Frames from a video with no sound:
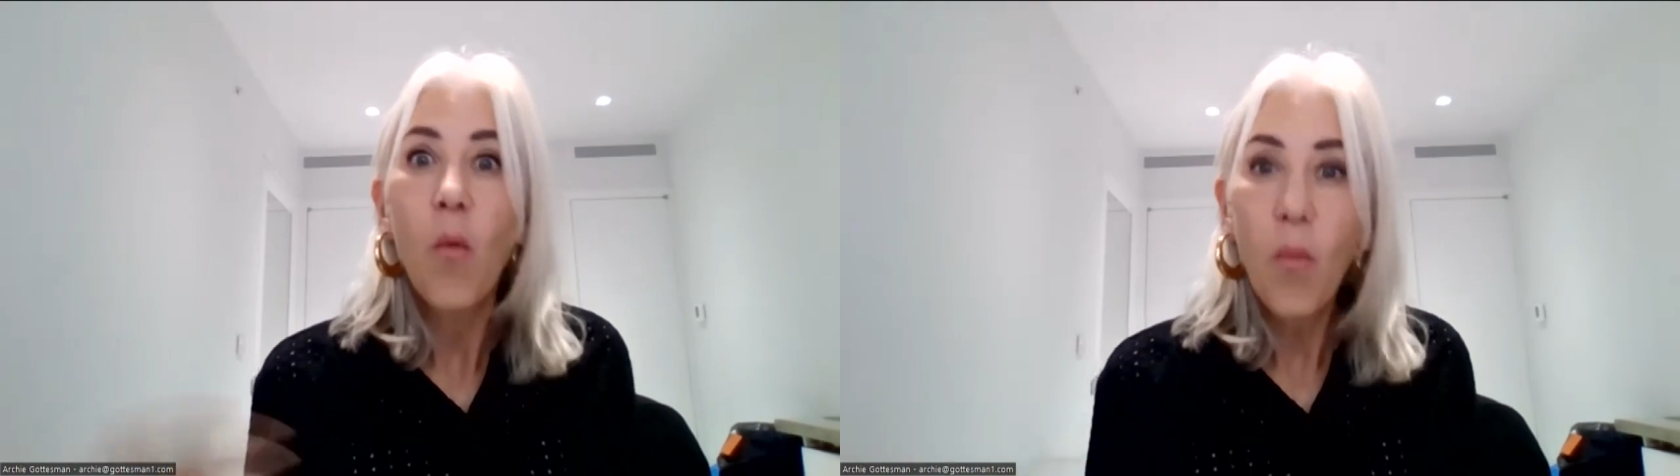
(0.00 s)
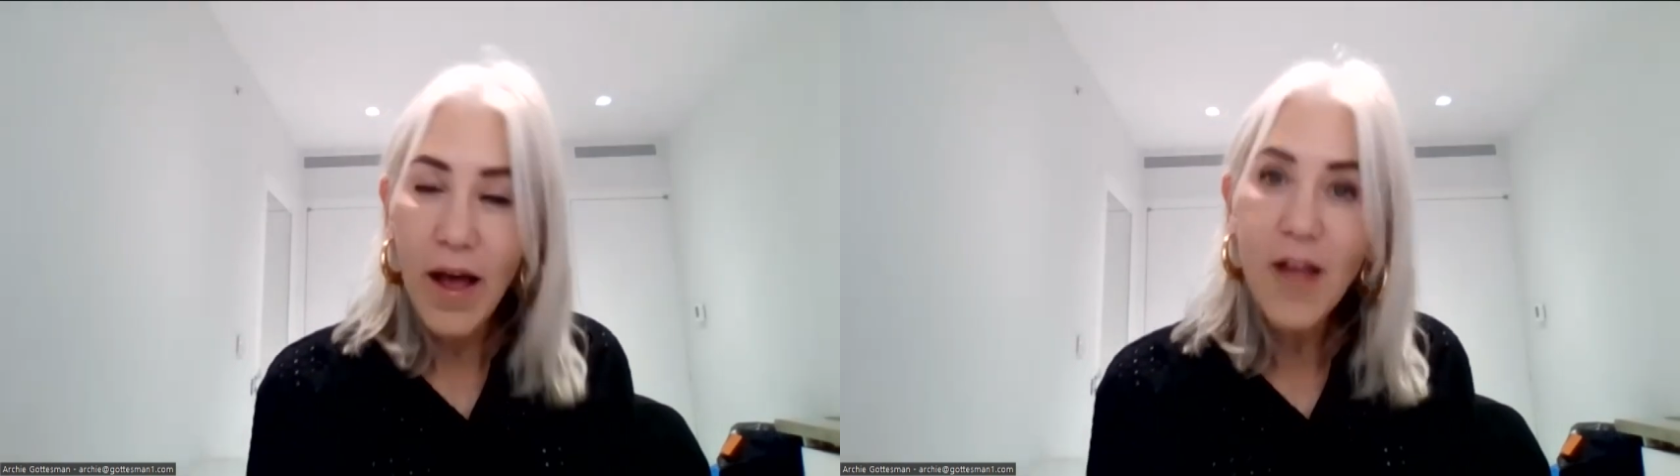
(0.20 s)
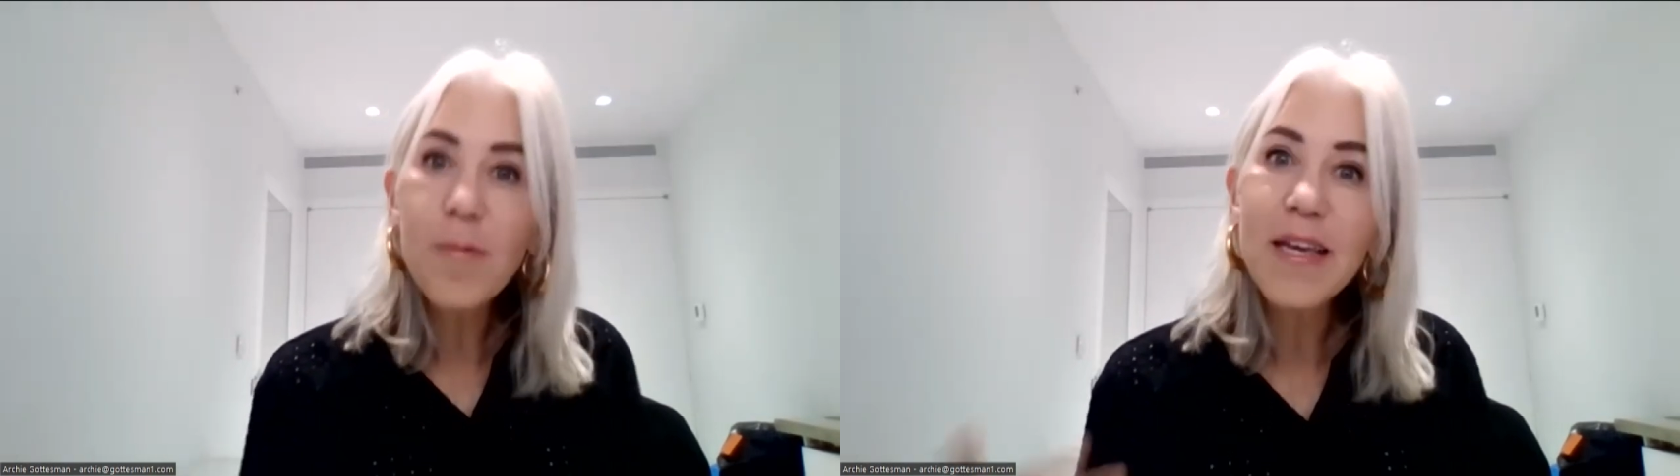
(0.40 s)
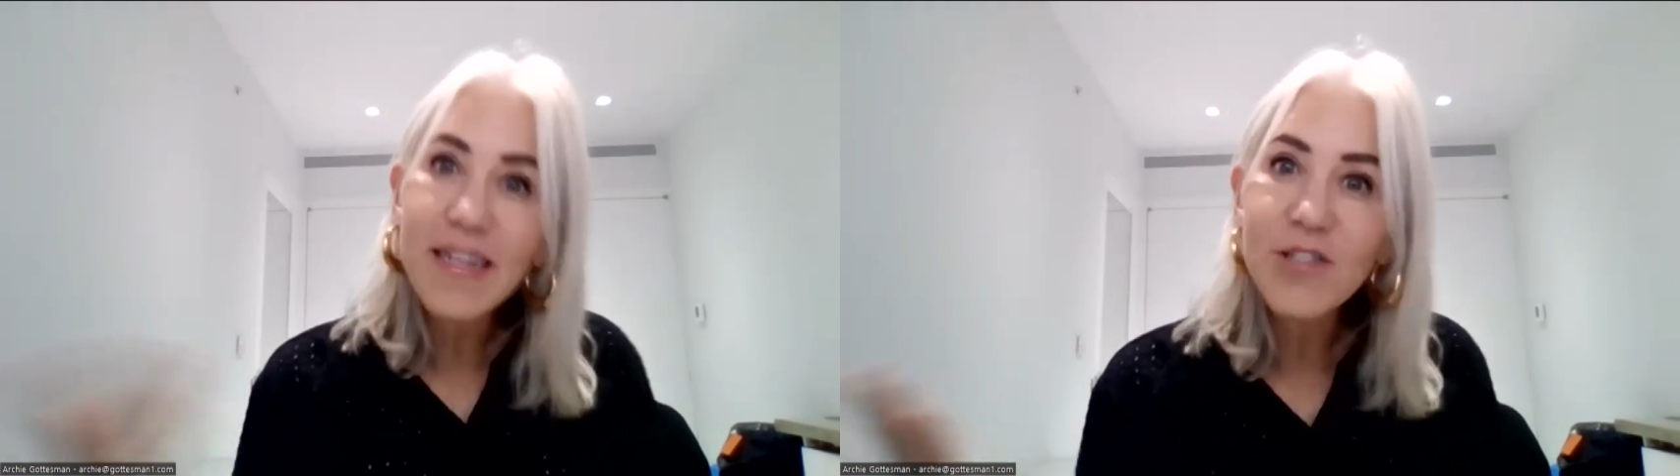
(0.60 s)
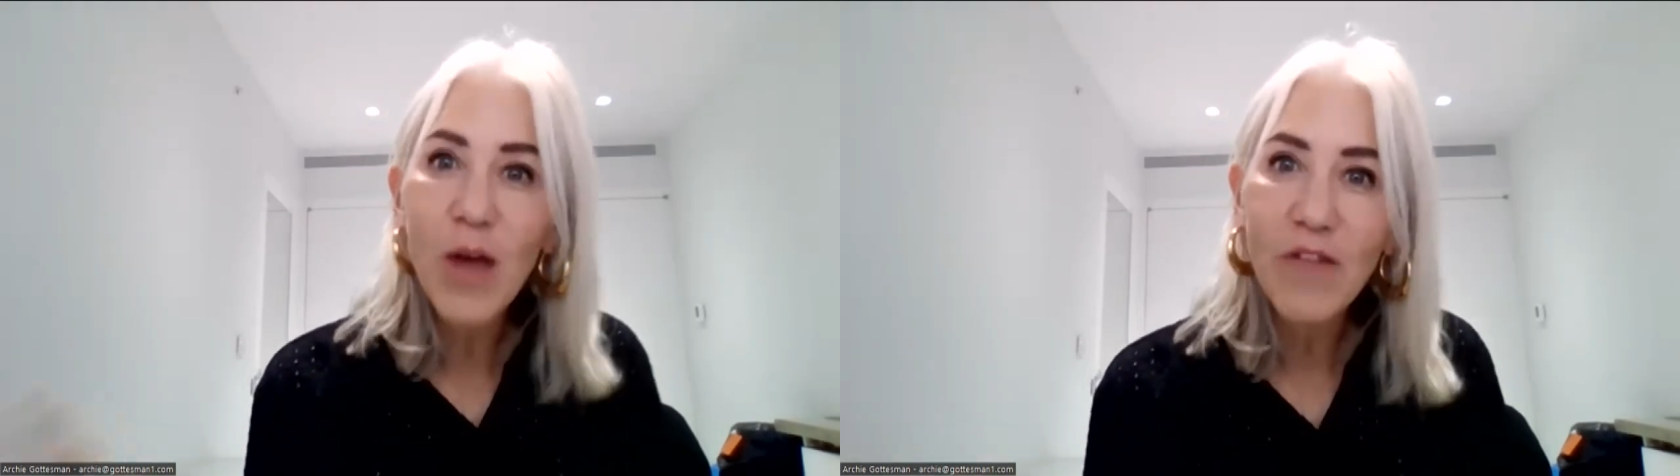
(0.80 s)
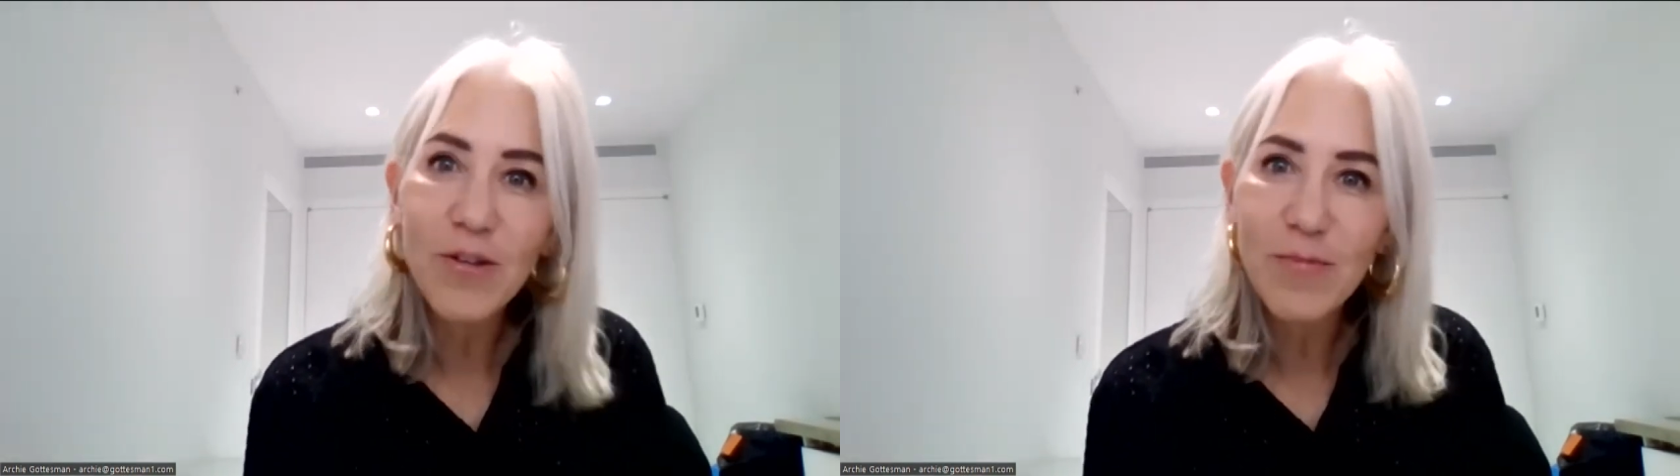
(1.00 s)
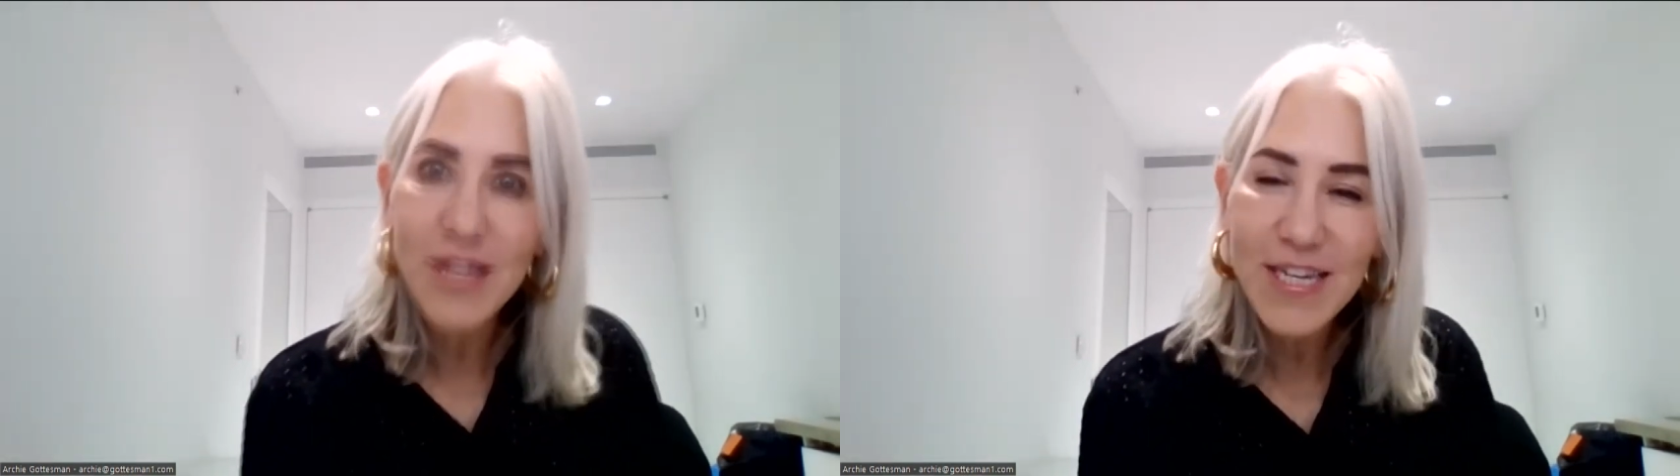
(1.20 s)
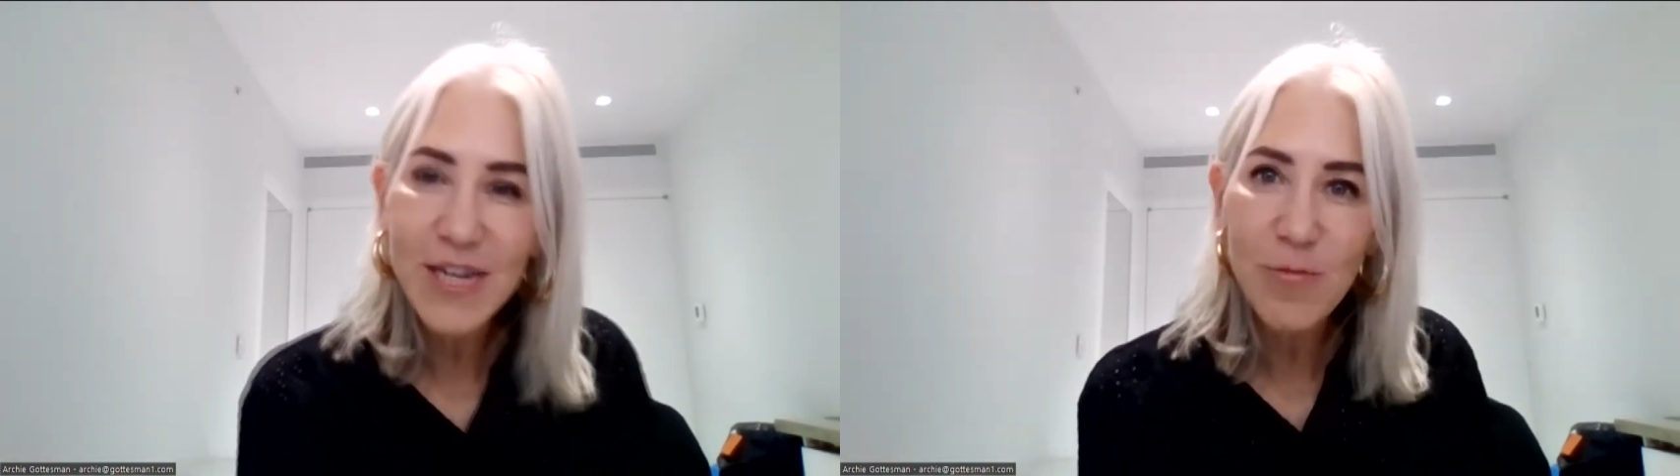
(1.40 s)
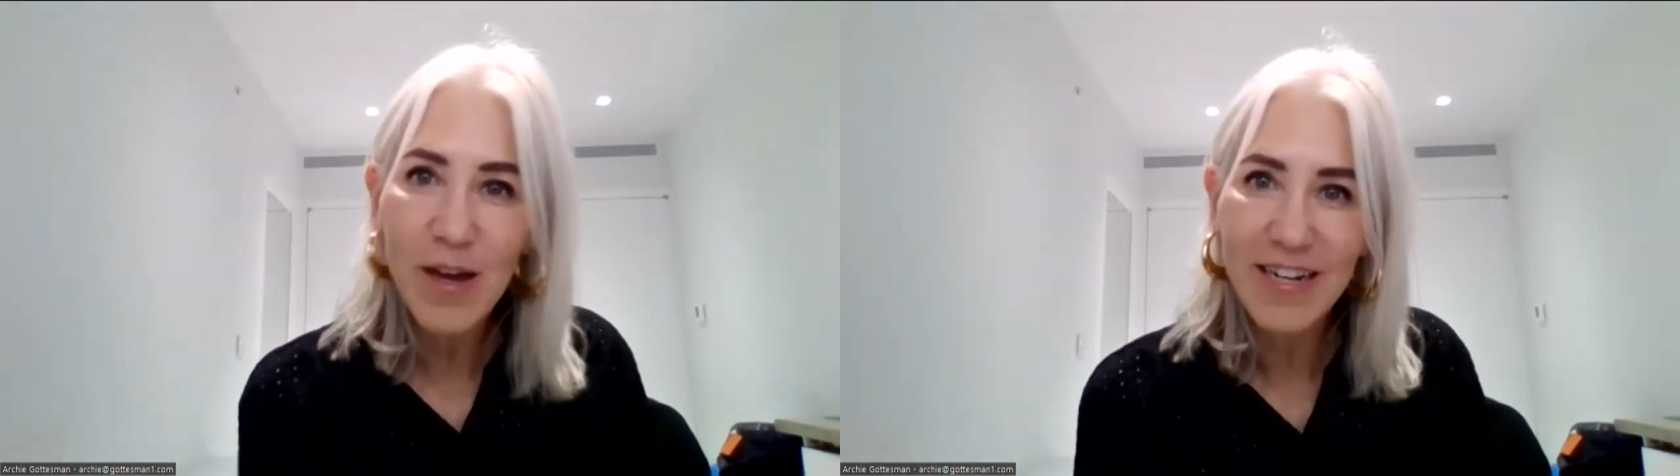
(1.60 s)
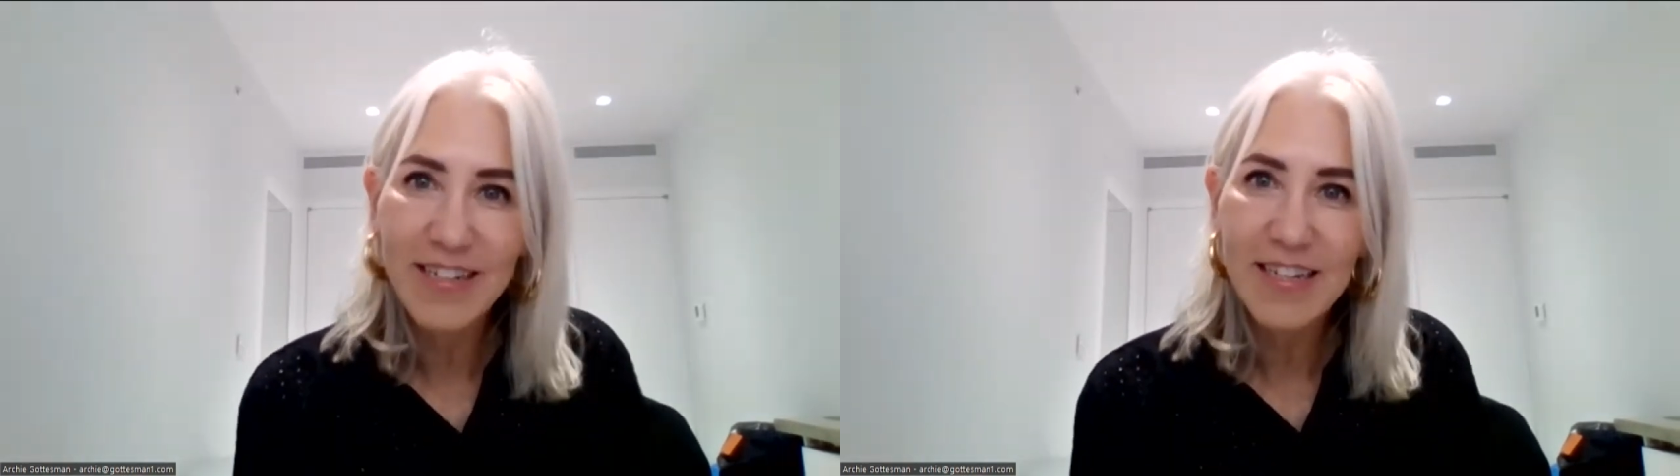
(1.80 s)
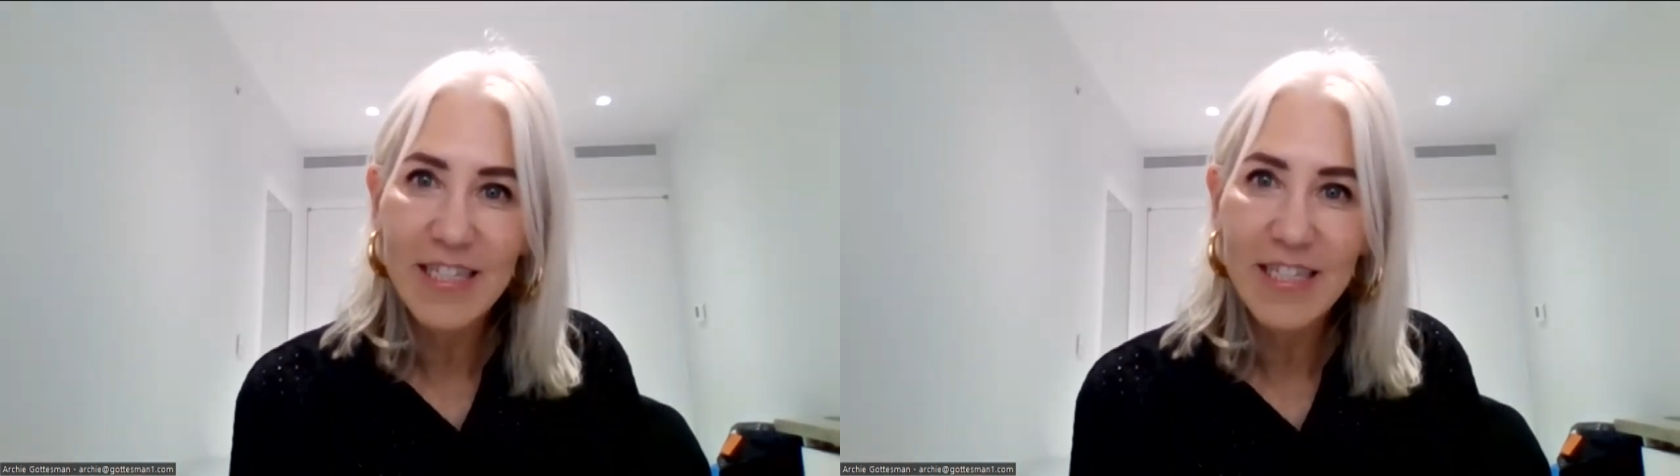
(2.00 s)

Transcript: Well, because you haven't been thinking about anti